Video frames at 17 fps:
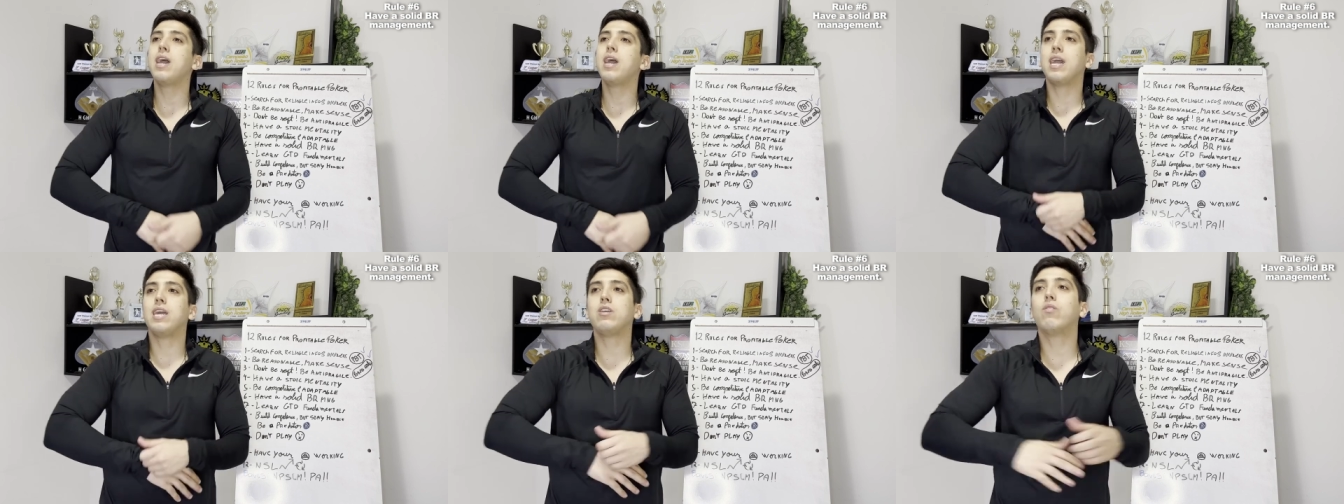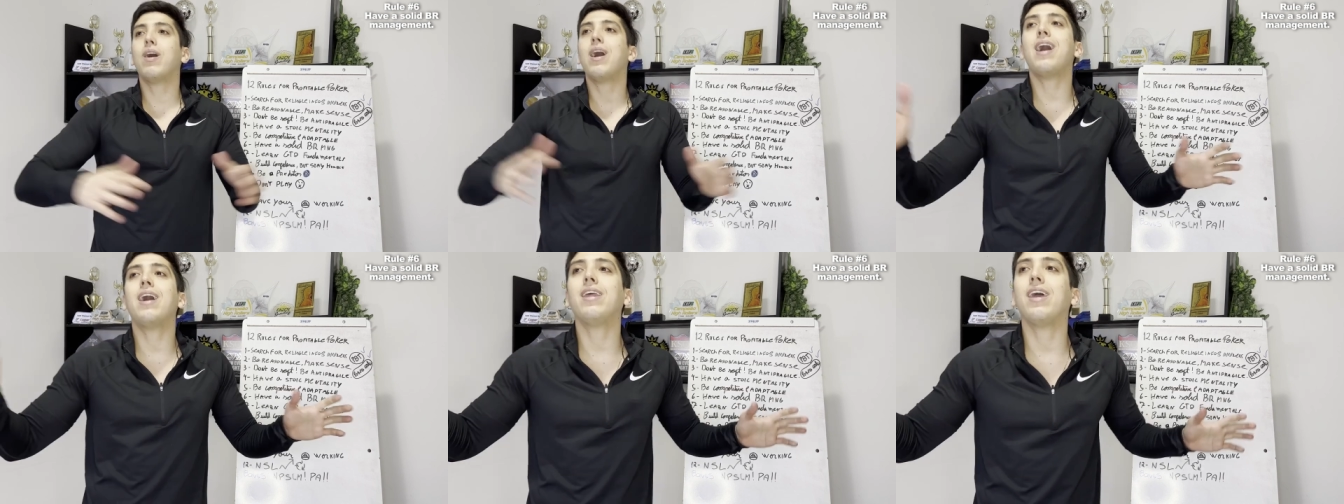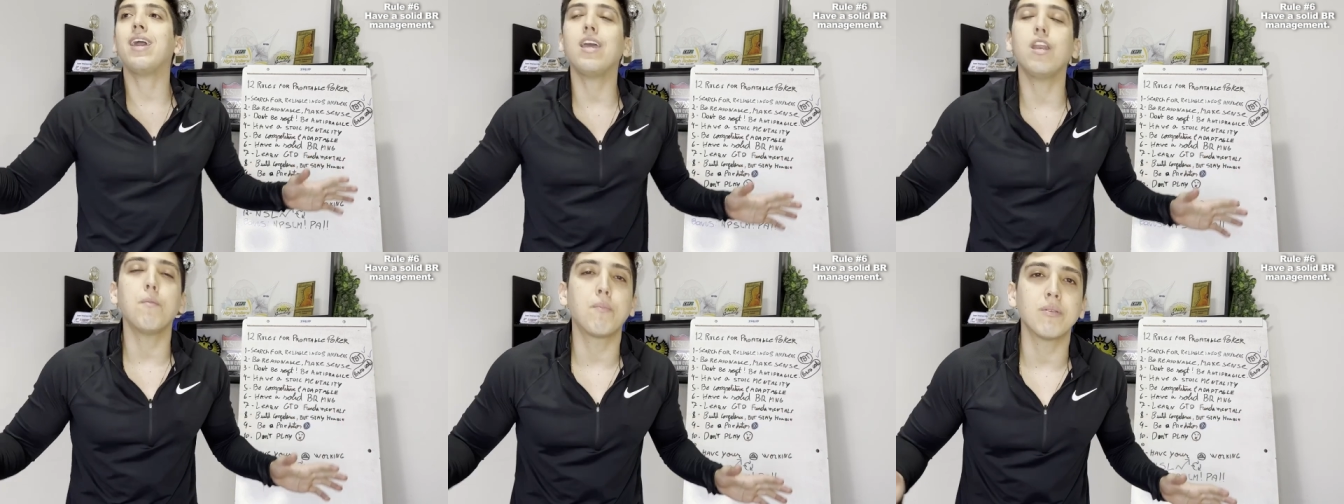and you had
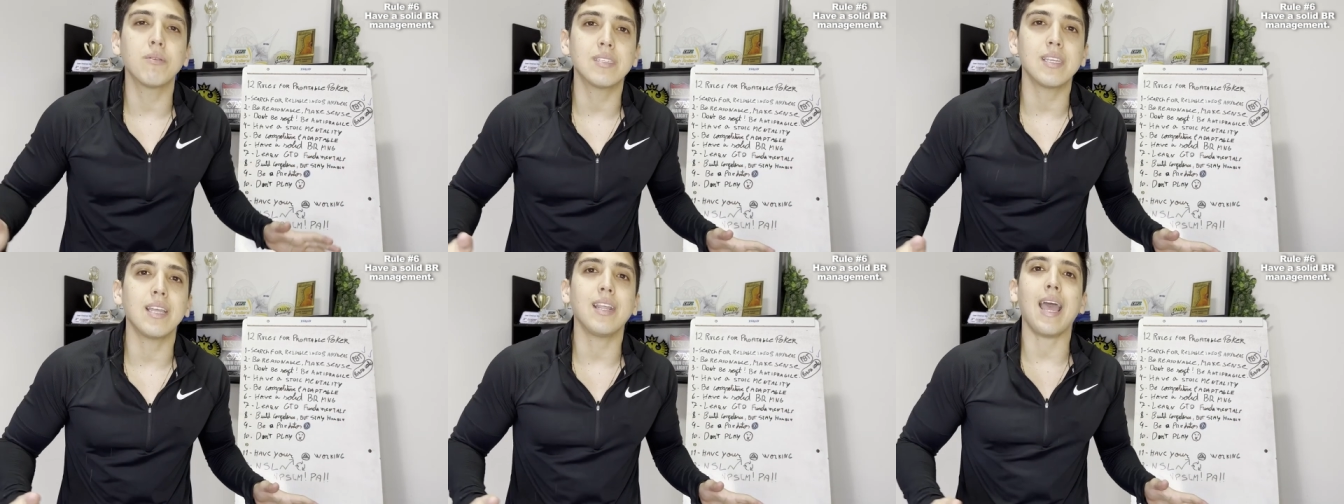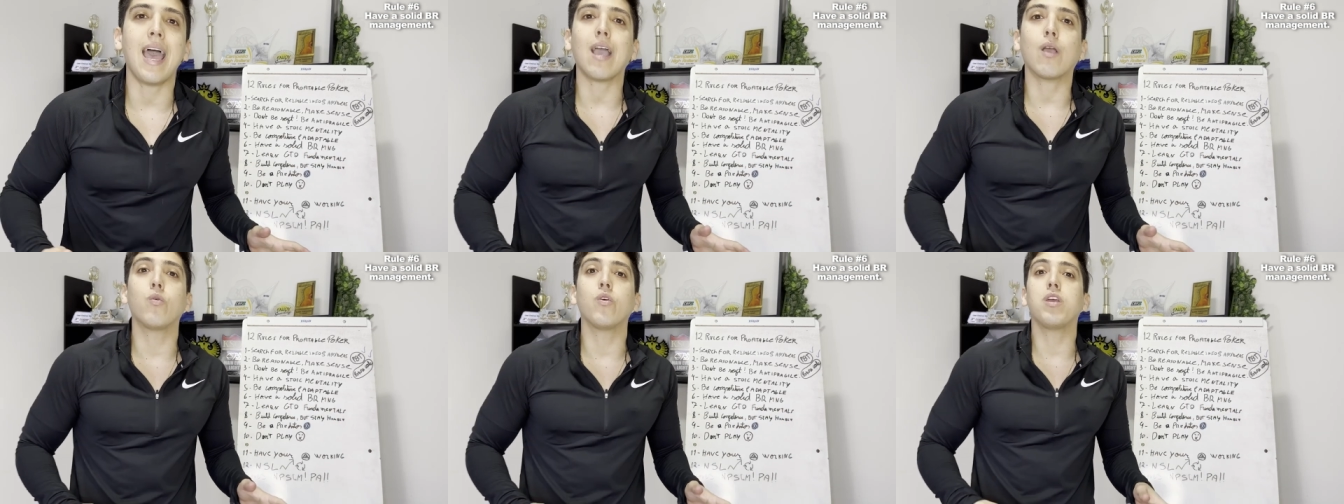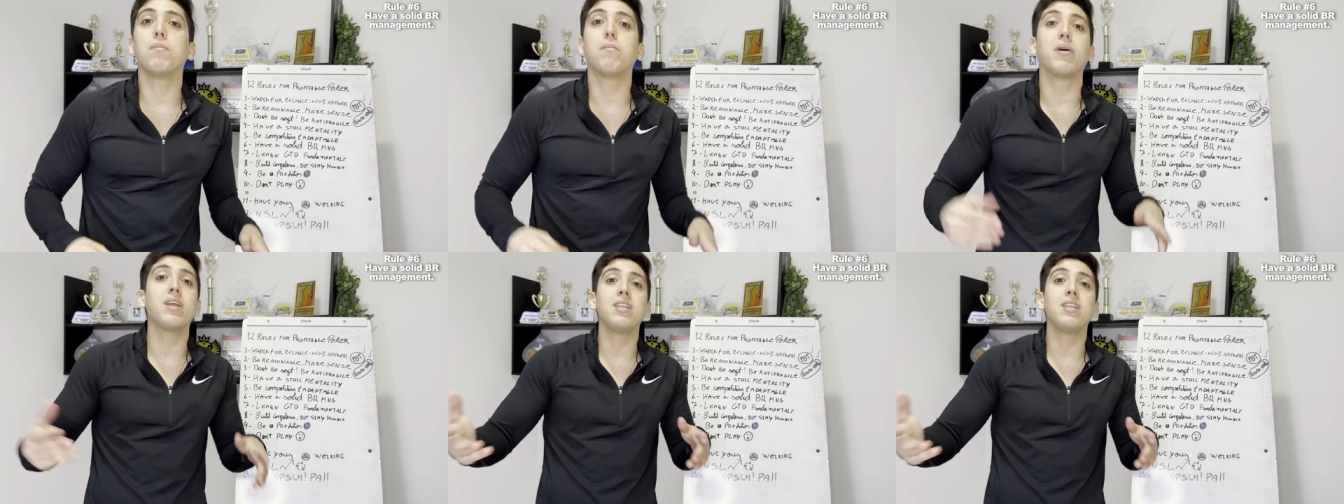80%
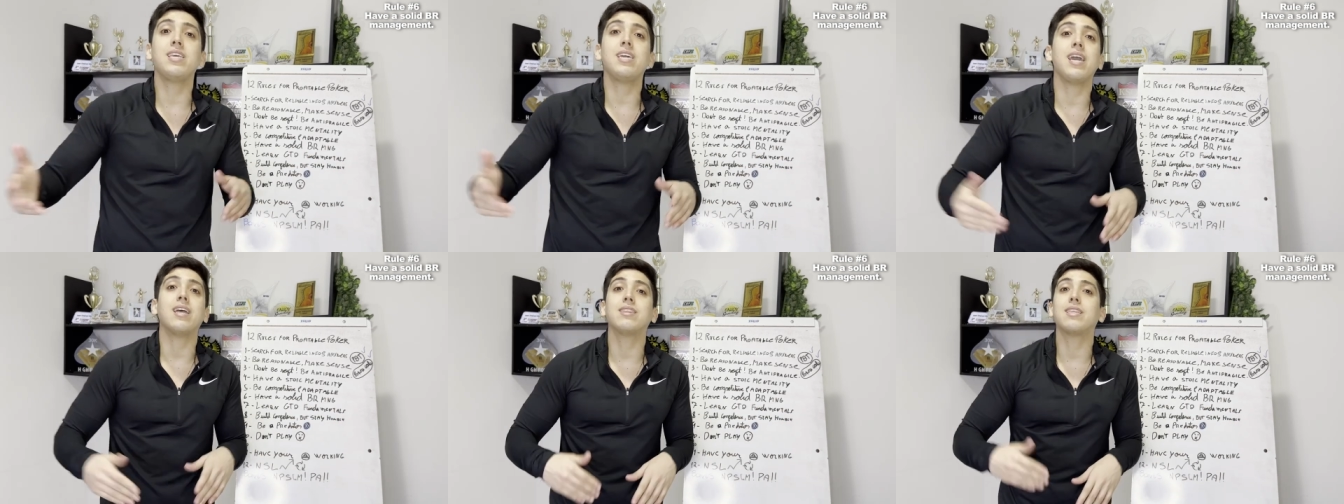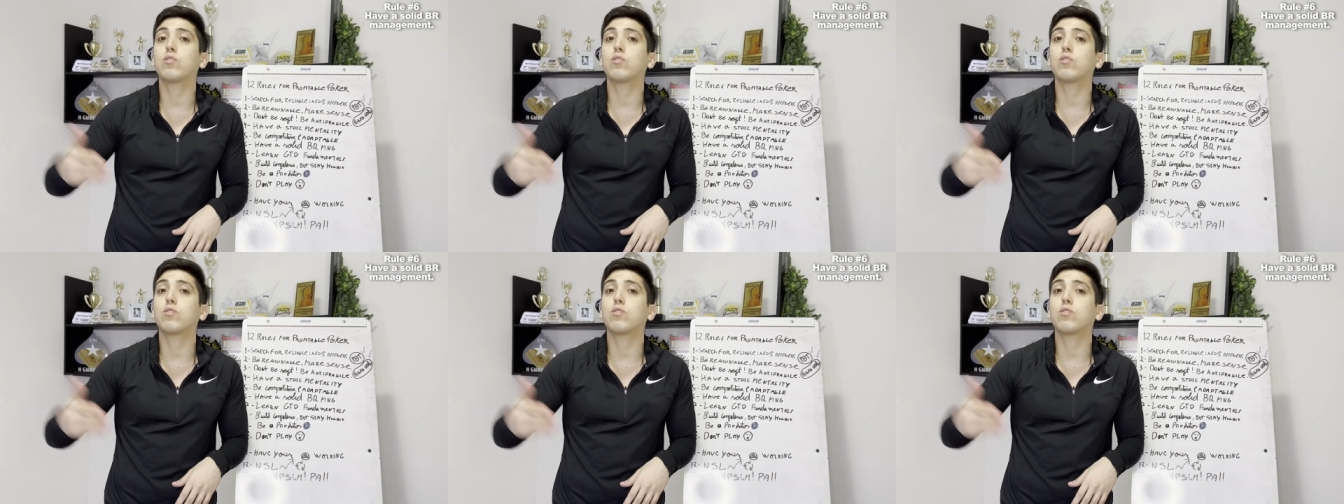equity, but in the end,